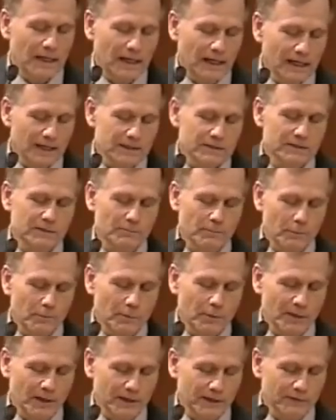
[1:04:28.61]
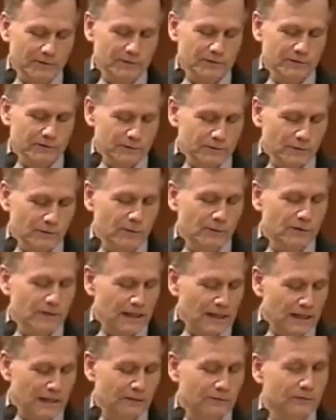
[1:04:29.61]
Ask the proprietors to turn
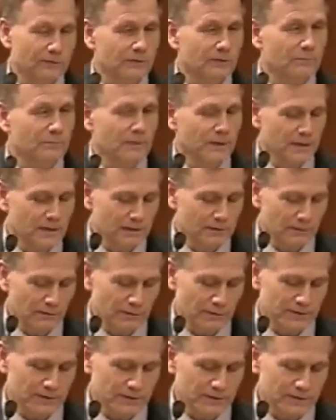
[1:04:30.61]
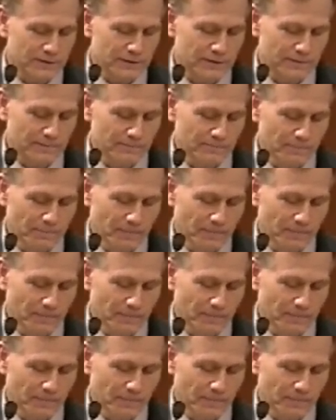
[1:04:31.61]
down competing noises.